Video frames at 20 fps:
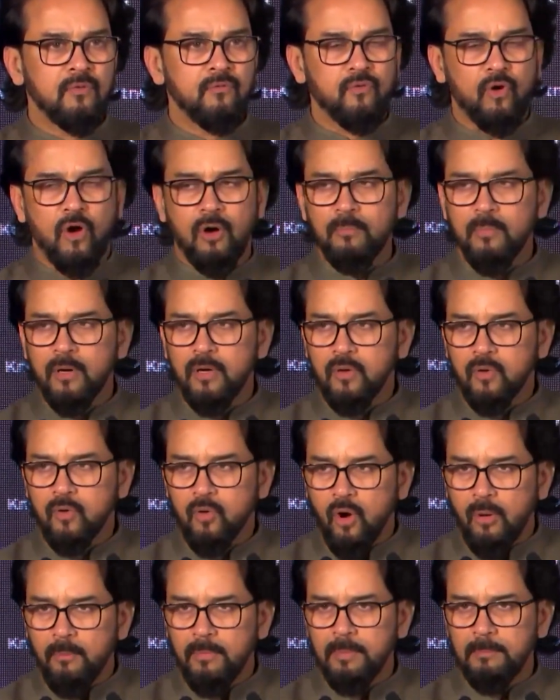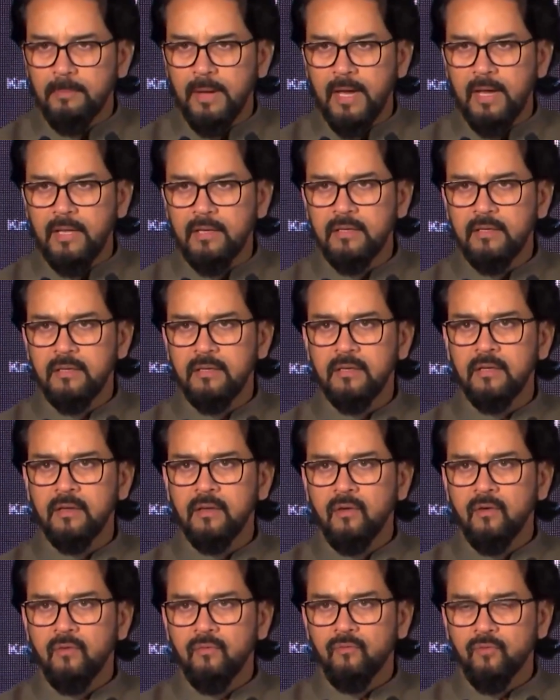From a common man,
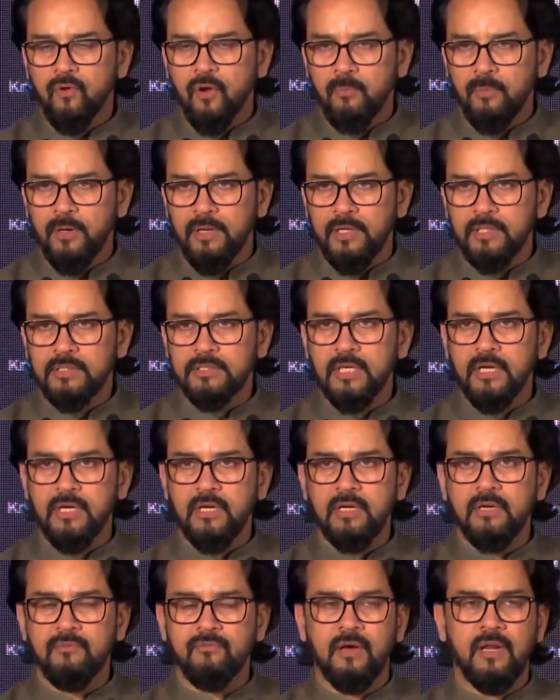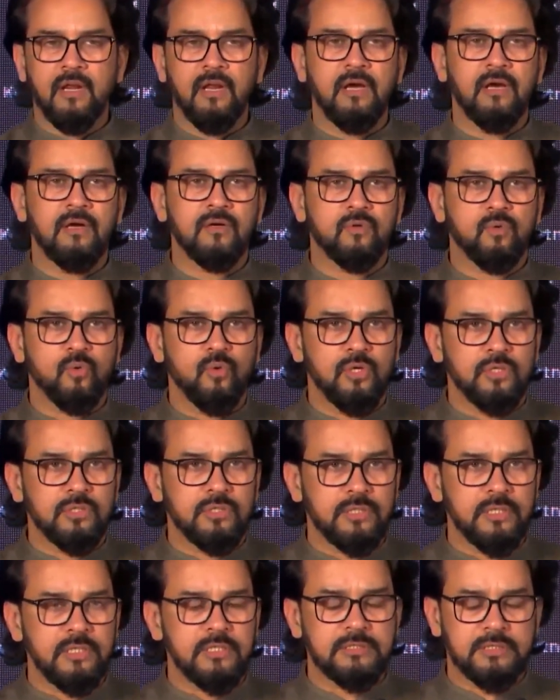from a rickshaw wala to a
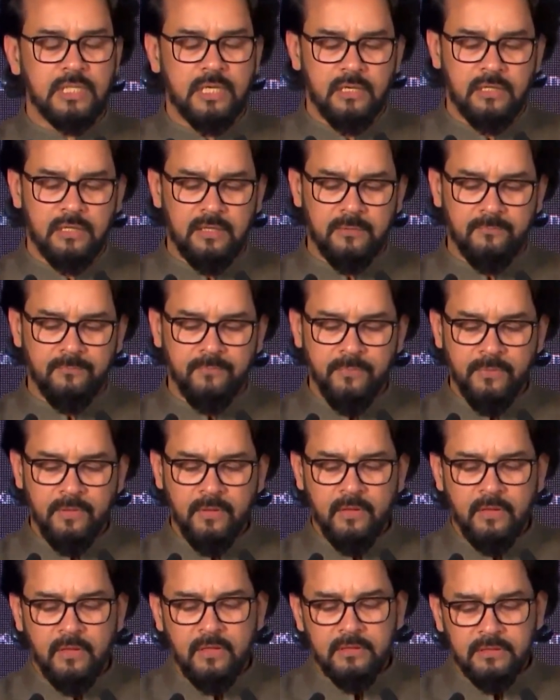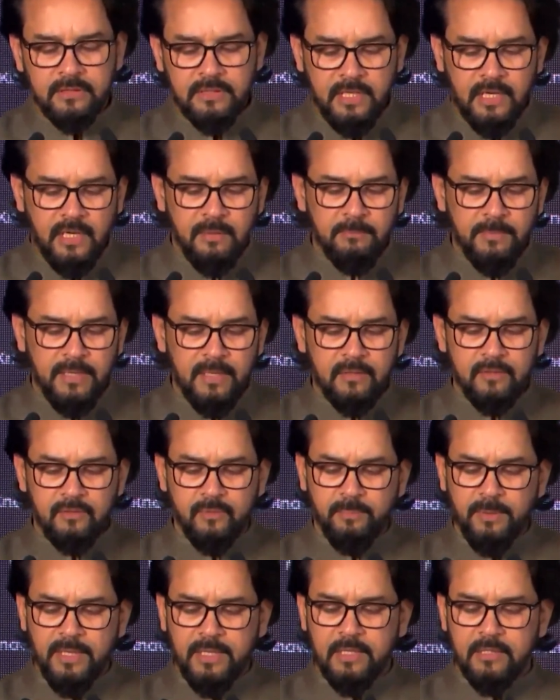tea seller, they are
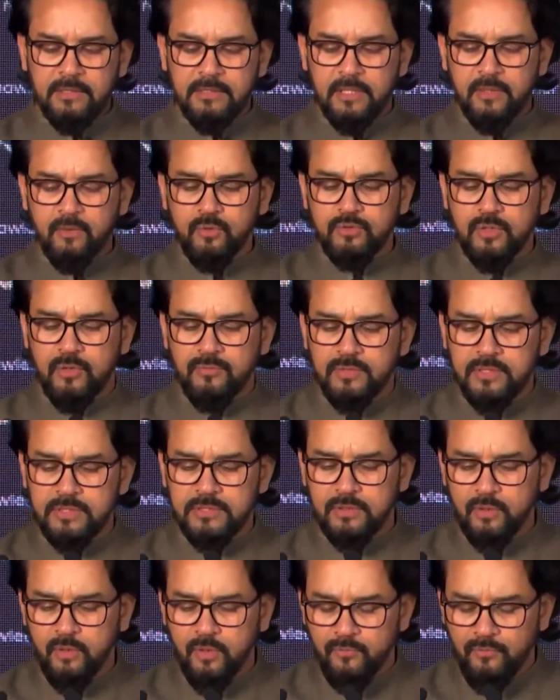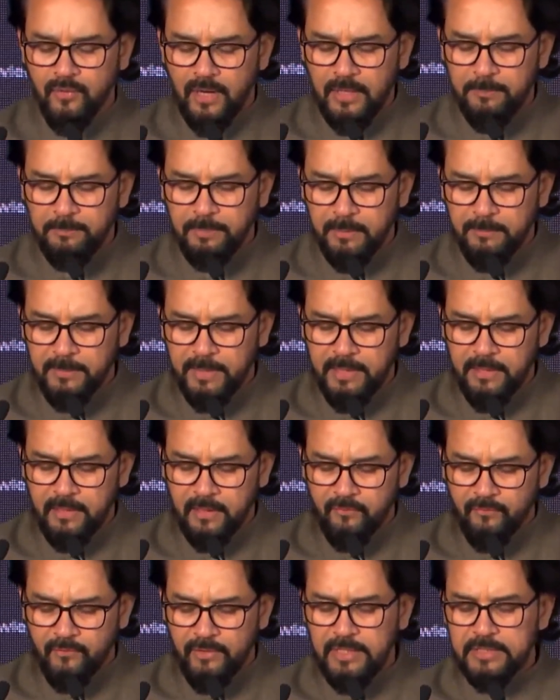making the use of this unified payment
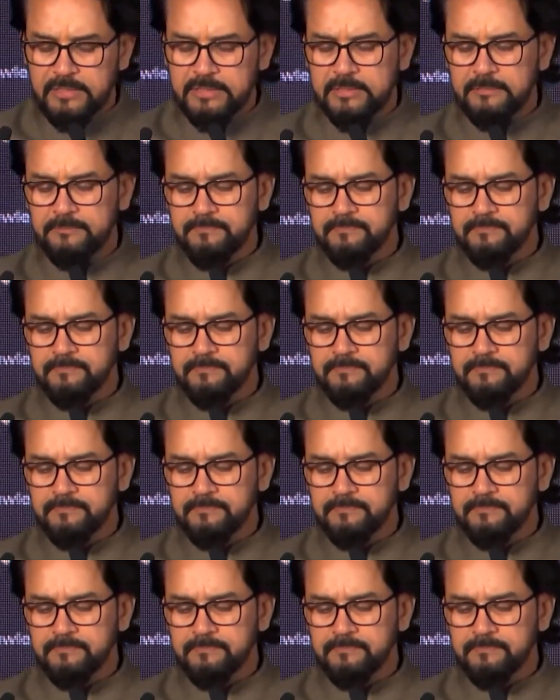interface.